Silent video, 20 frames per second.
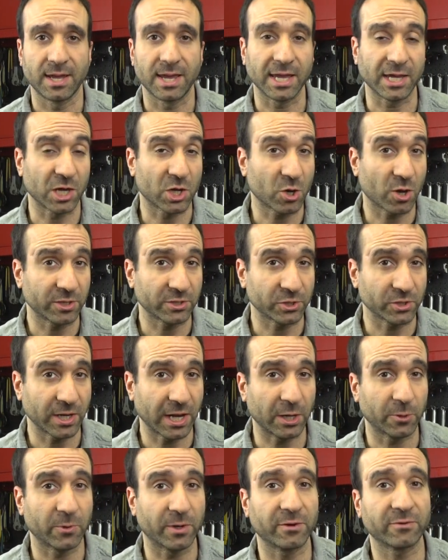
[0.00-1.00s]
It could cost you
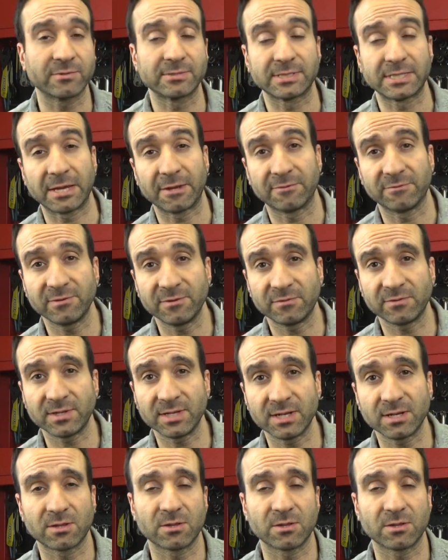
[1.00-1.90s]
anywhere from say fifteen